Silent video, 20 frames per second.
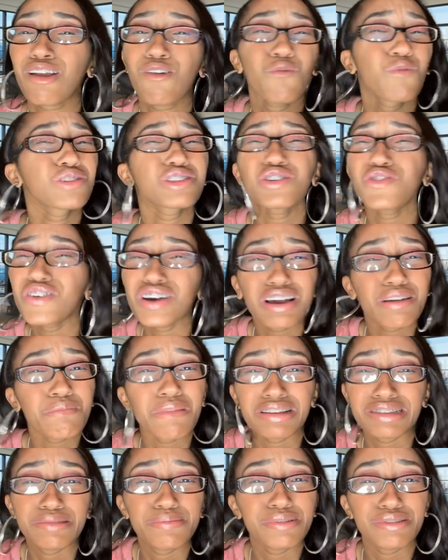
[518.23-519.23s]
what the fuck am
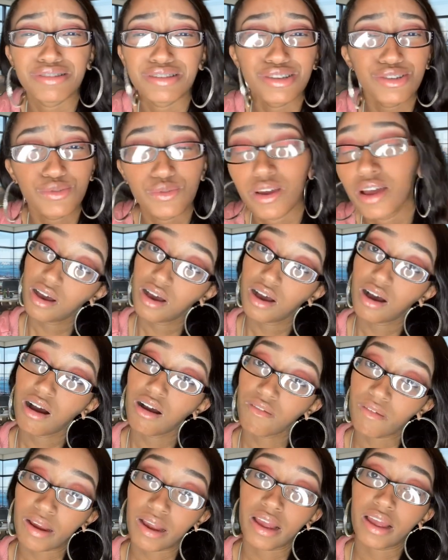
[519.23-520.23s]
I supposed to do?
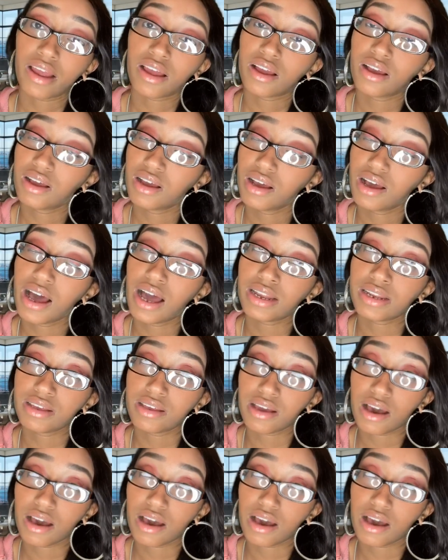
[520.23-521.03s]
All right, I need